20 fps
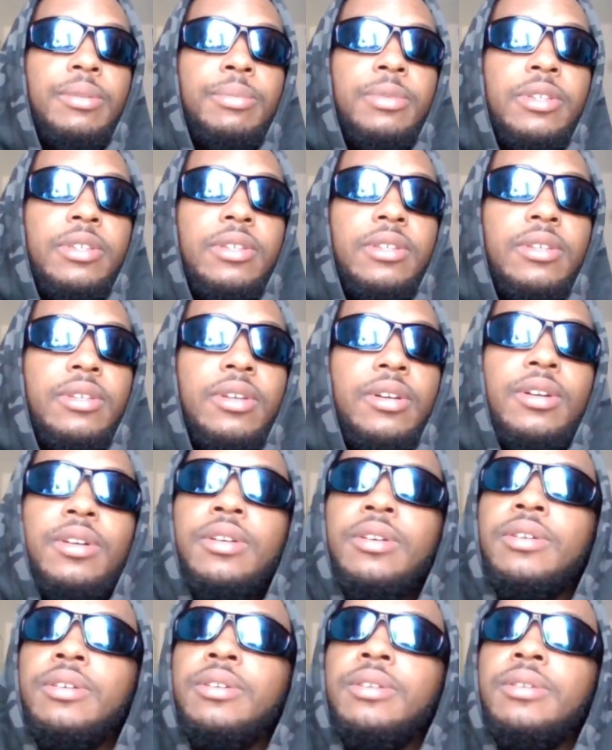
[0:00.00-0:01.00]
Let me see.
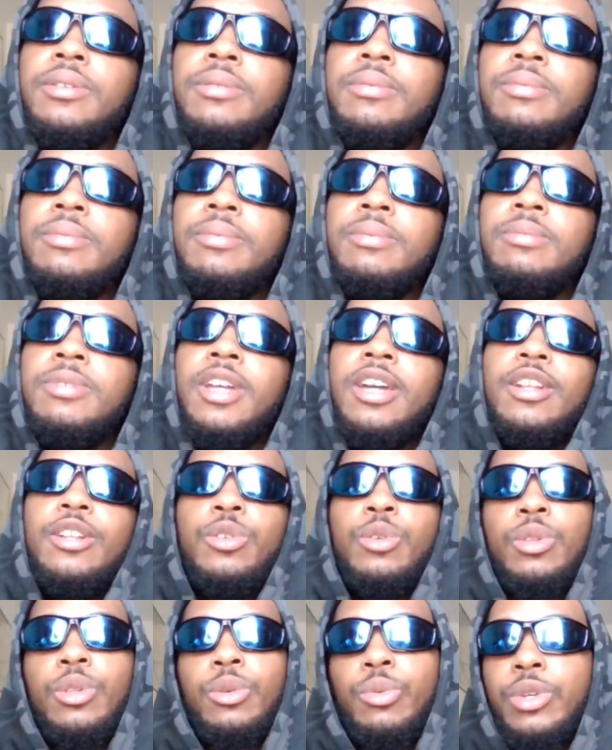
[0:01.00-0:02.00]
I'm trying
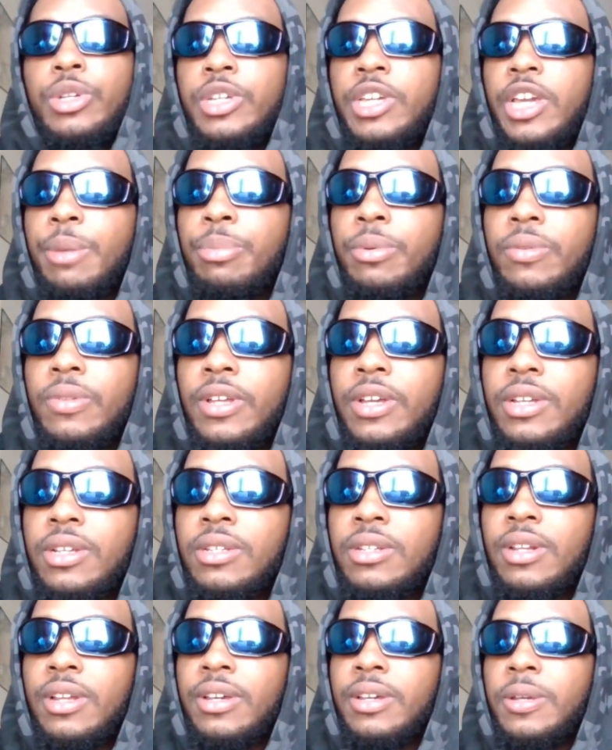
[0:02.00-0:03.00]
to do a little recap of
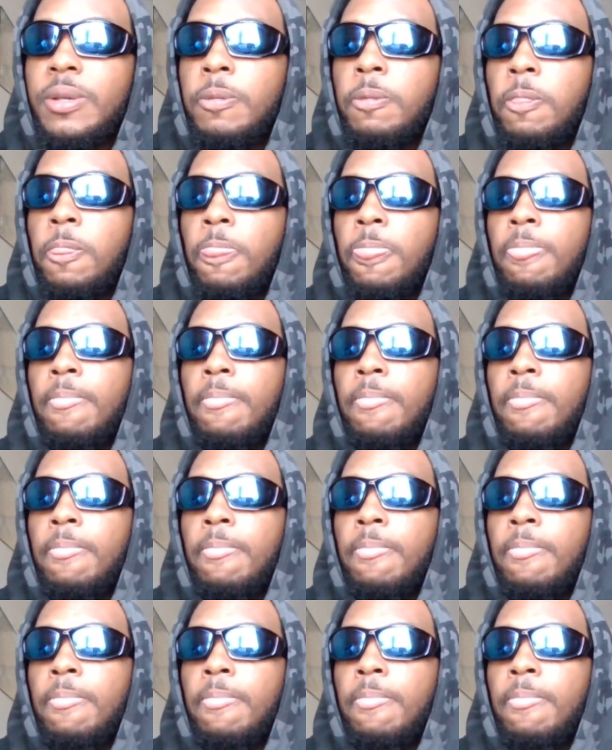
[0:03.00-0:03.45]
last night.